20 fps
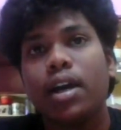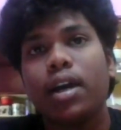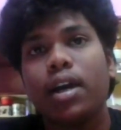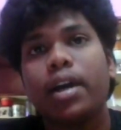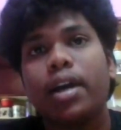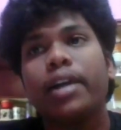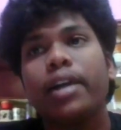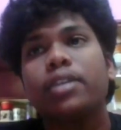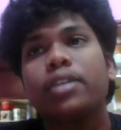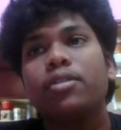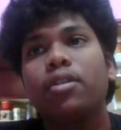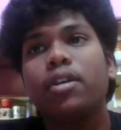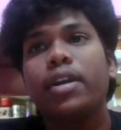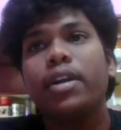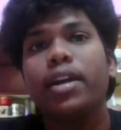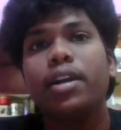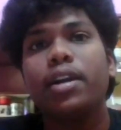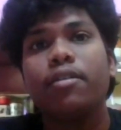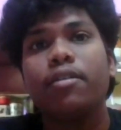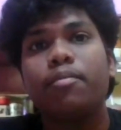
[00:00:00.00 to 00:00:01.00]
XOR
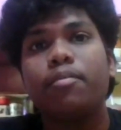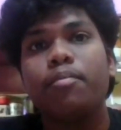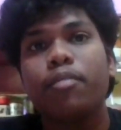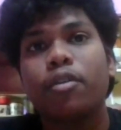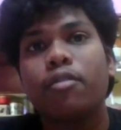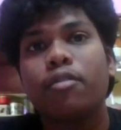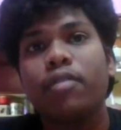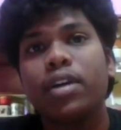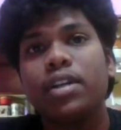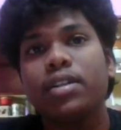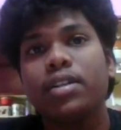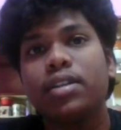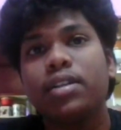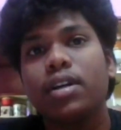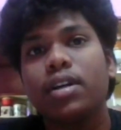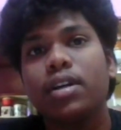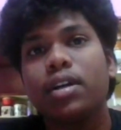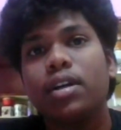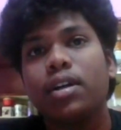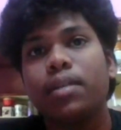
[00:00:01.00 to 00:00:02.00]
gate provides
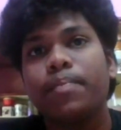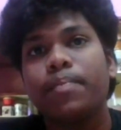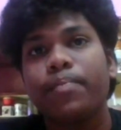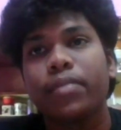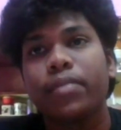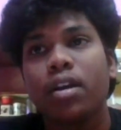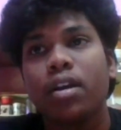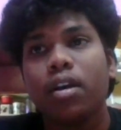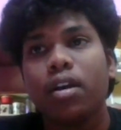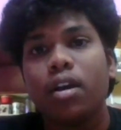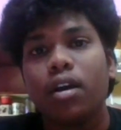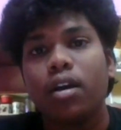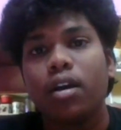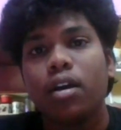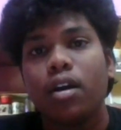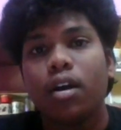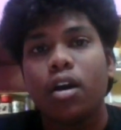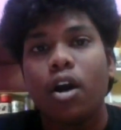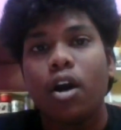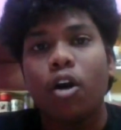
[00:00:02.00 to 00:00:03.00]

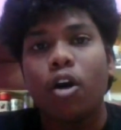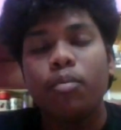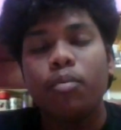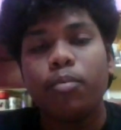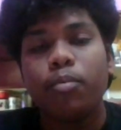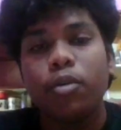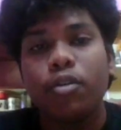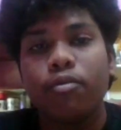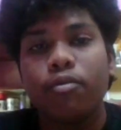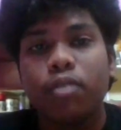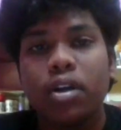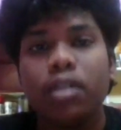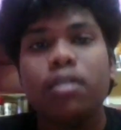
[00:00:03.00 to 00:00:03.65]
output 1